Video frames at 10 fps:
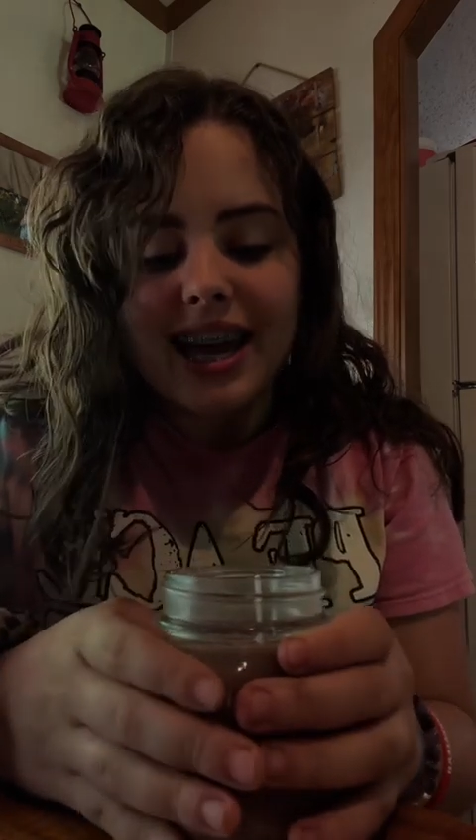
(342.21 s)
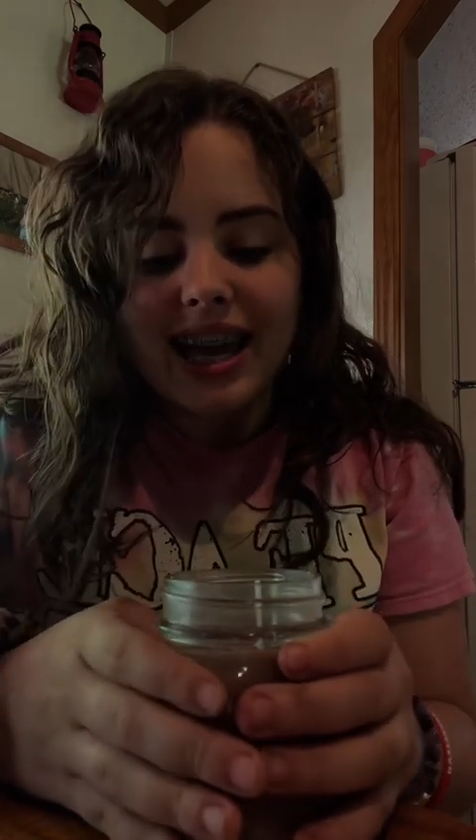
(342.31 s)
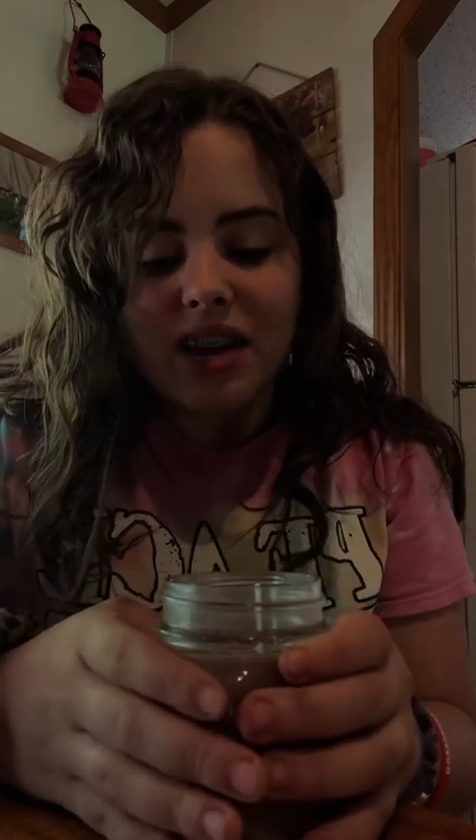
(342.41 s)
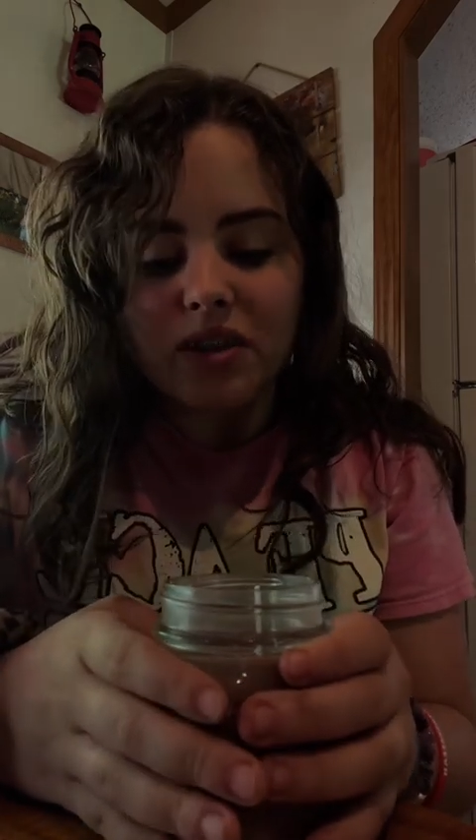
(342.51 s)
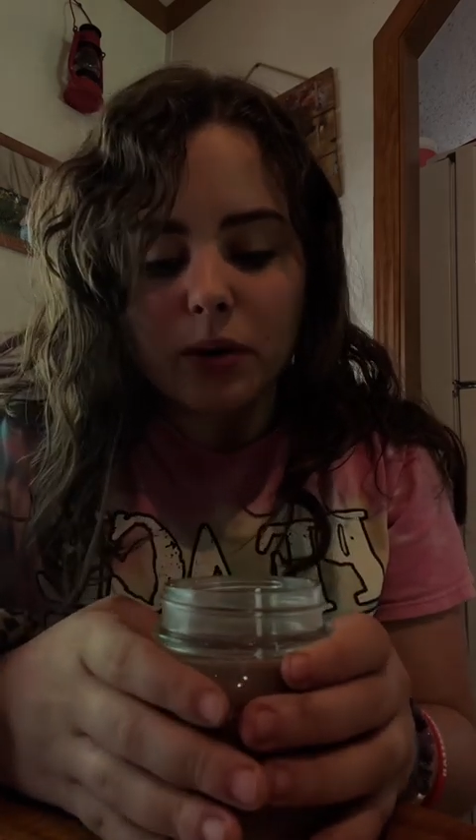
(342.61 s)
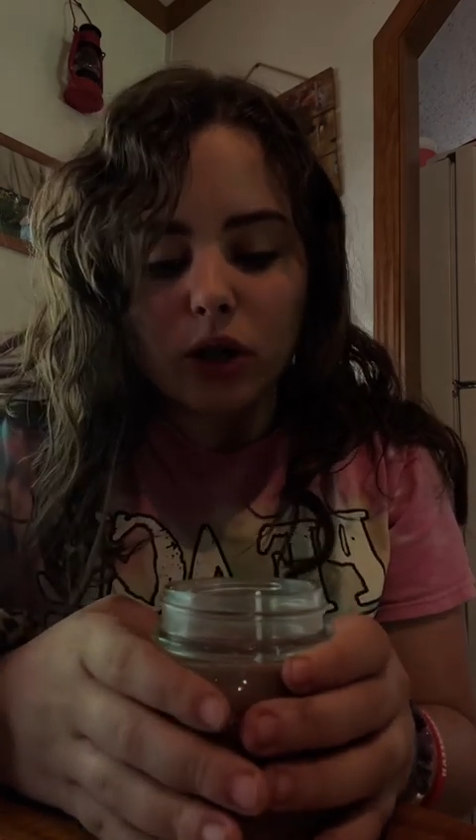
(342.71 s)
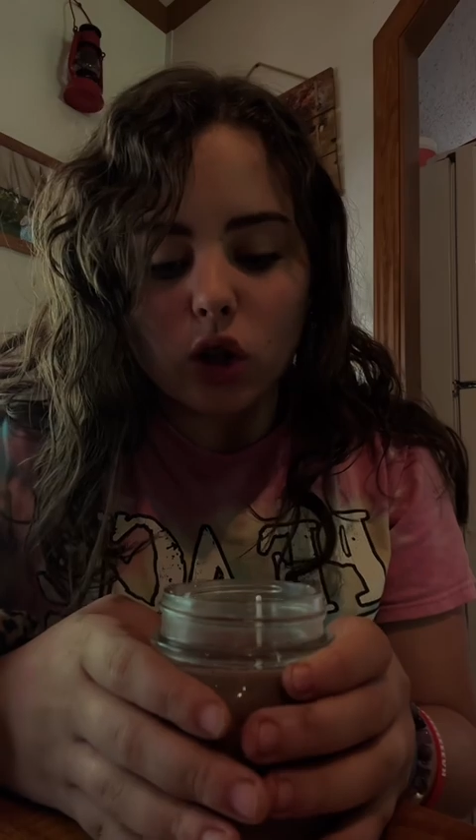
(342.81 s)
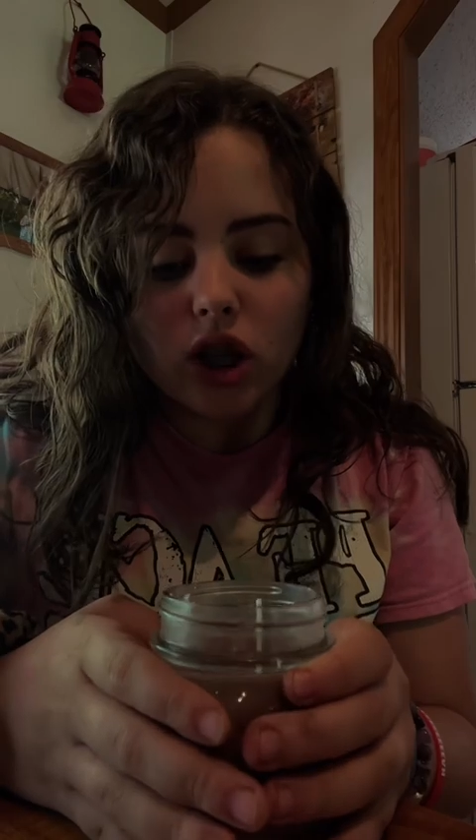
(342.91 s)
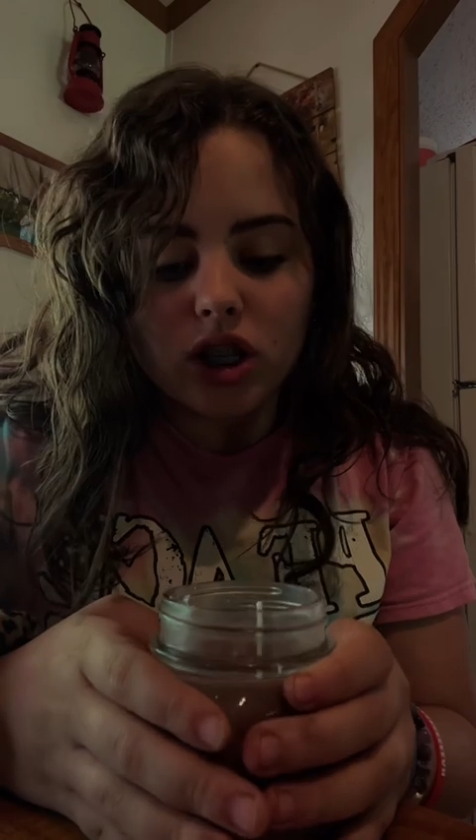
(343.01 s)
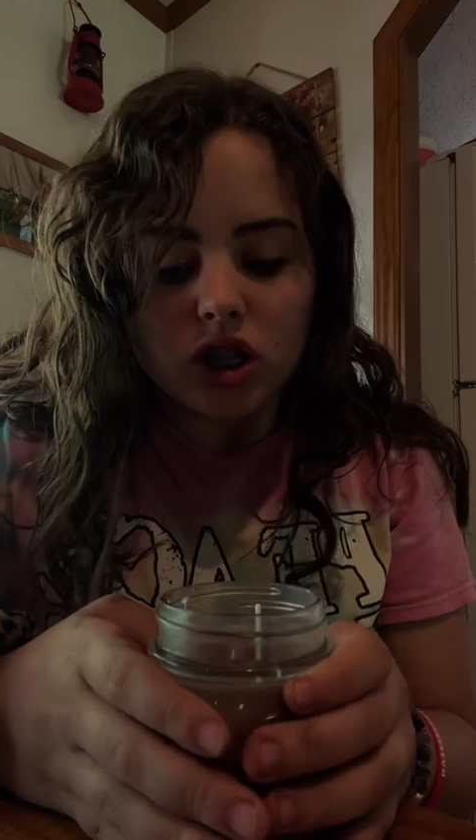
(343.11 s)
even though it
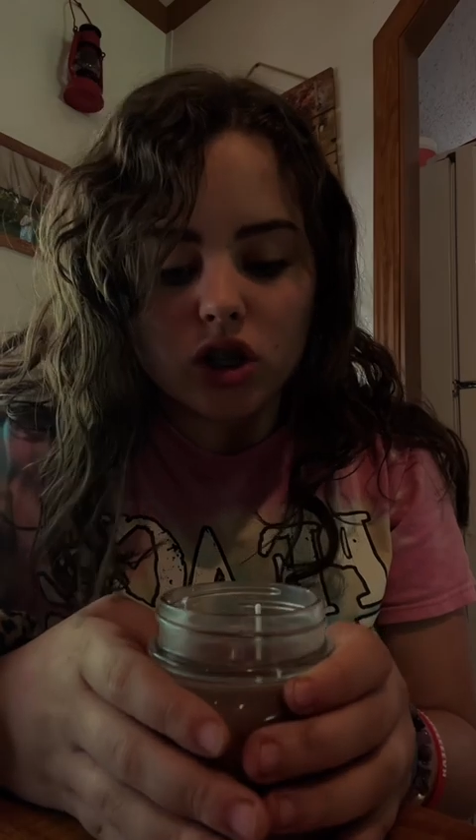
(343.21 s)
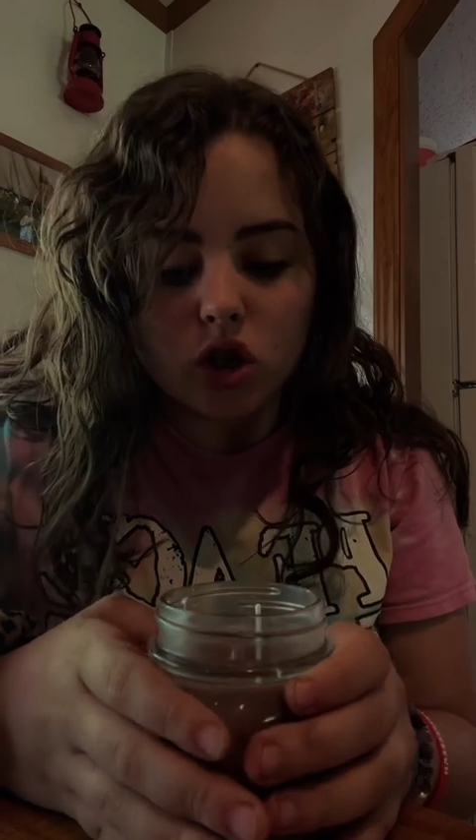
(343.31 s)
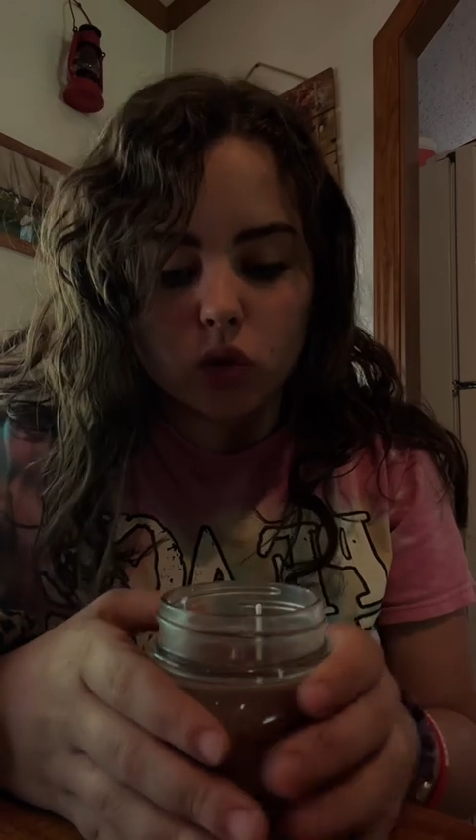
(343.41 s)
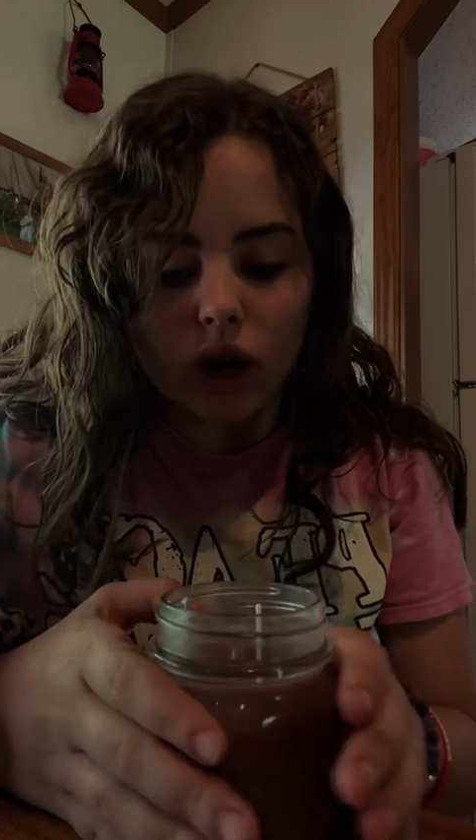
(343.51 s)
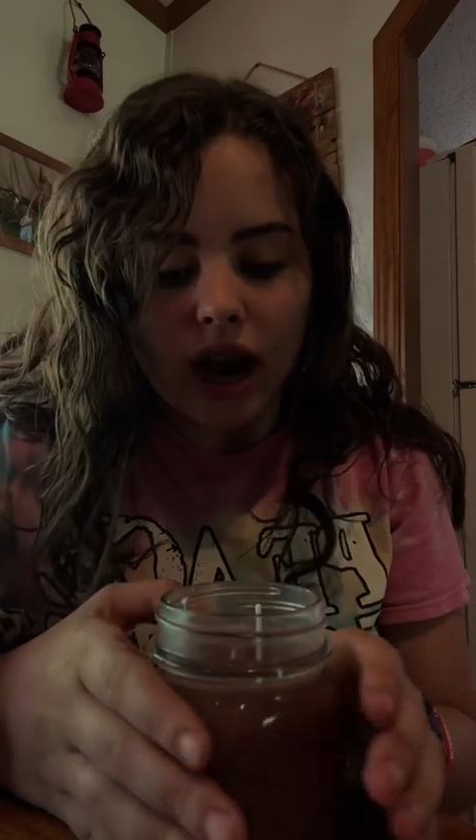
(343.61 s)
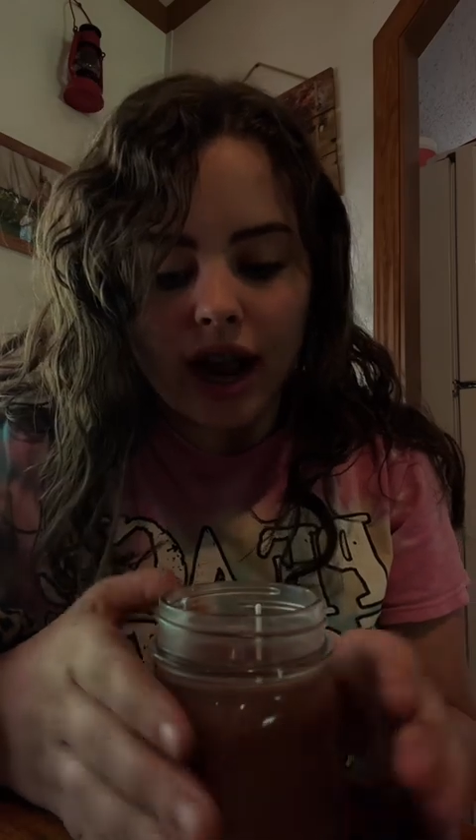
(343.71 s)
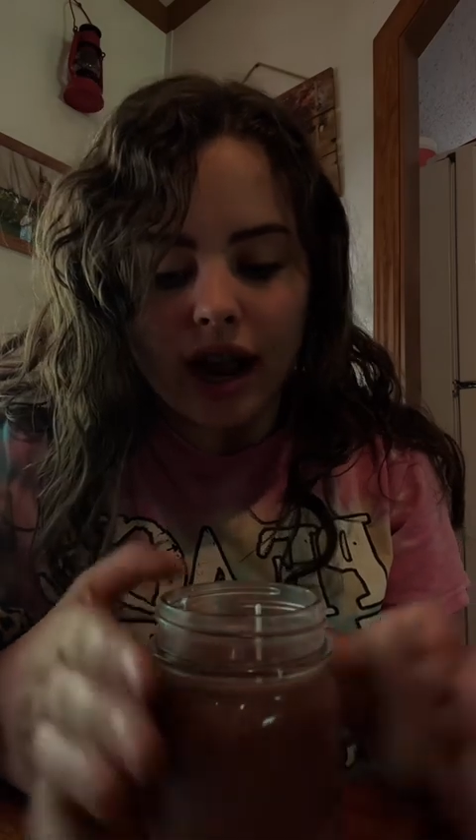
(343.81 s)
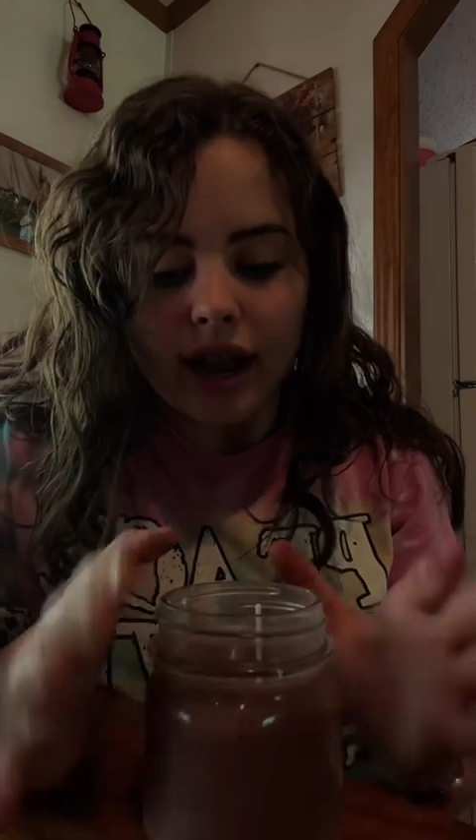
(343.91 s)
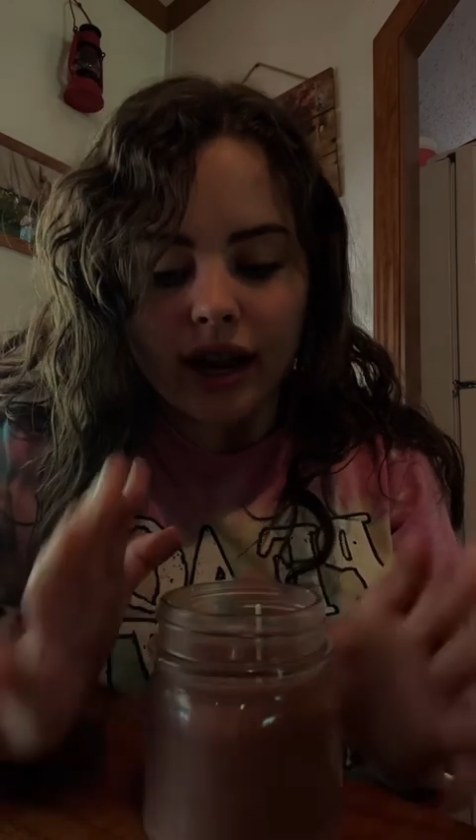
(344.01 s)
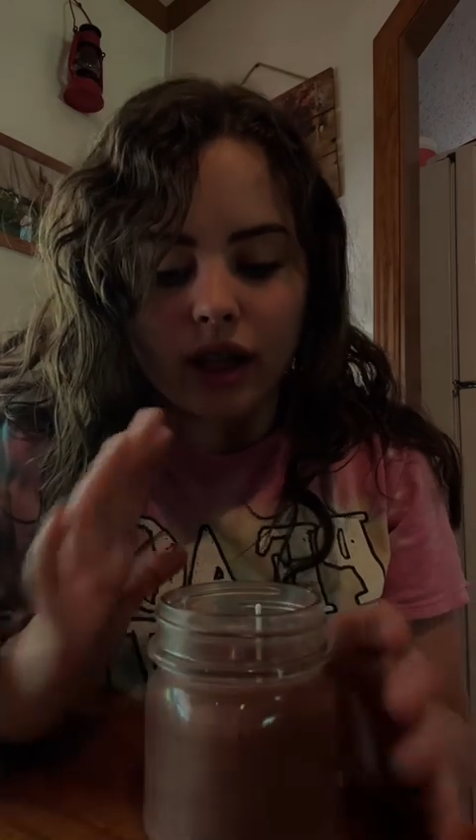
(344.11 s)
looks dry
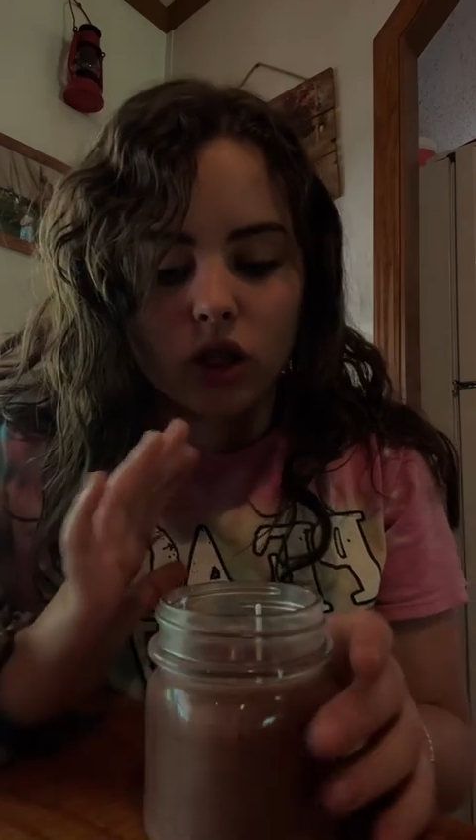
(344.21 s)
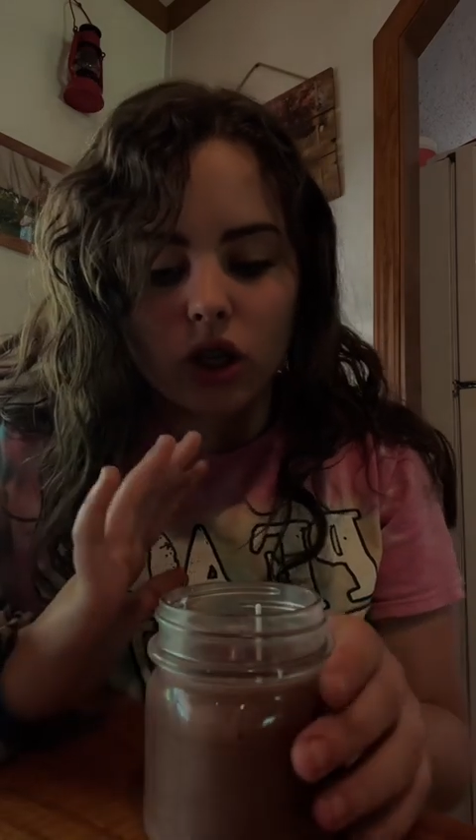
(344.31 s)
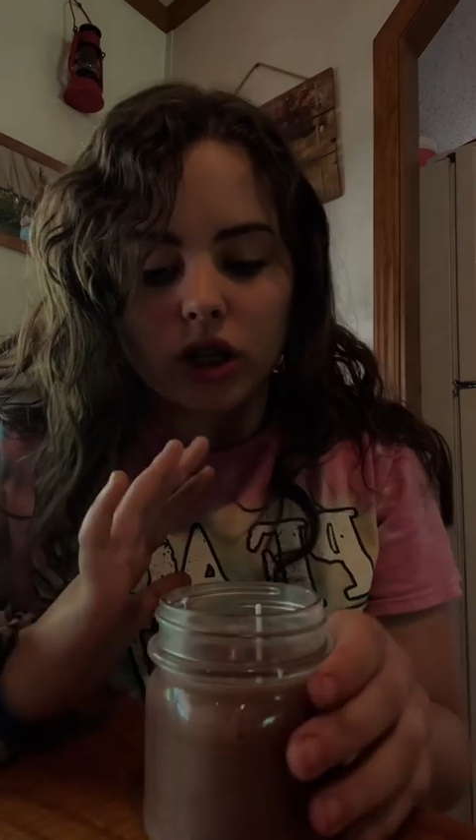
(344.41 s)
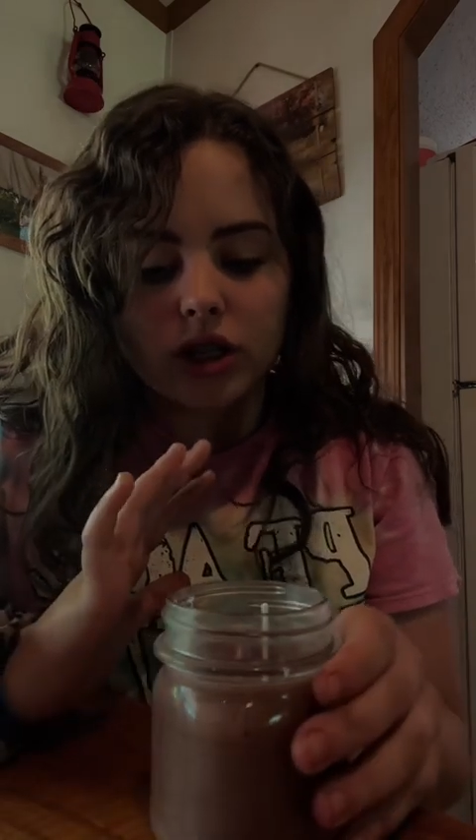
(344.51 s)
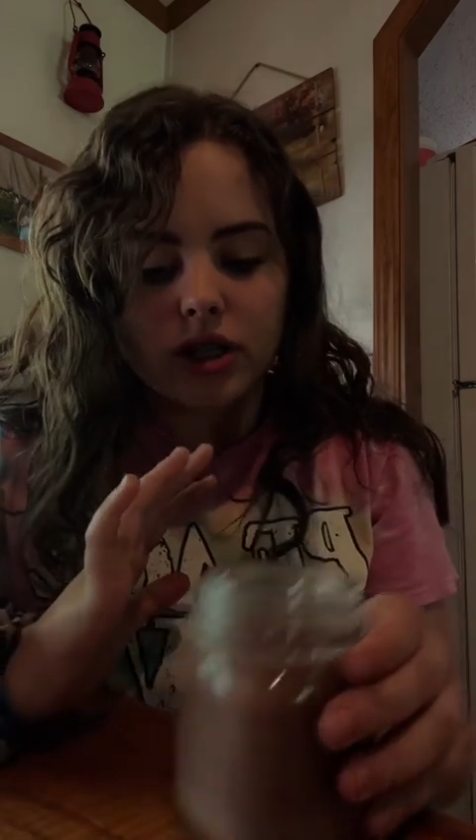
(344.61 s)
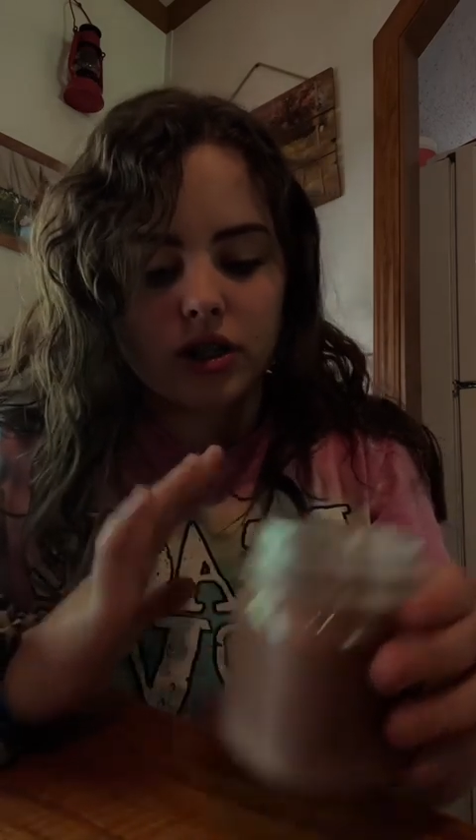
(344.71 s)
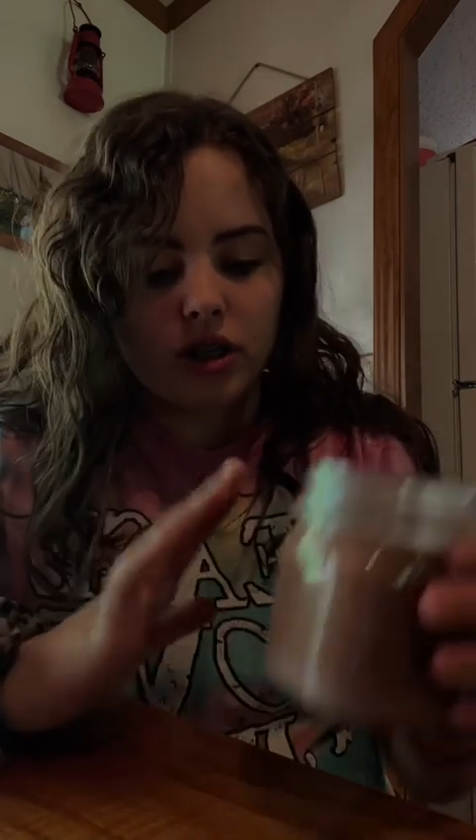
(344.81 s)
and it looks,